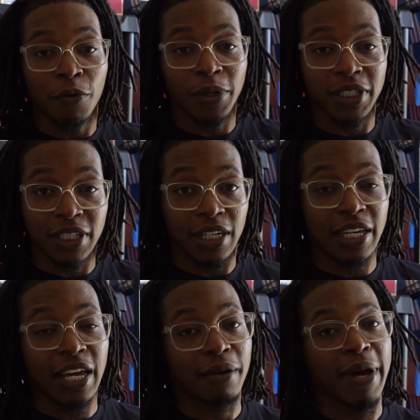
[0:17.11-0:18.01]
We're just going
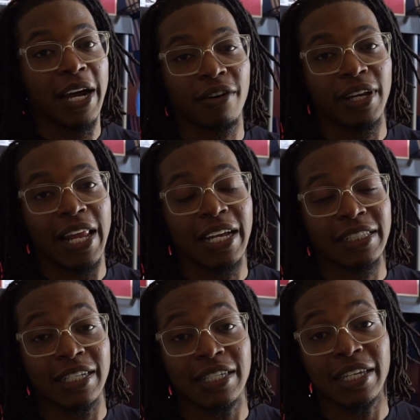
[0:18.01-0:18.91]
to kick back,
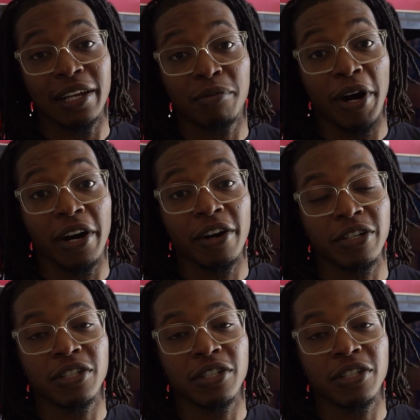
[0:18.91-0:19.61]
relax and celebrate her.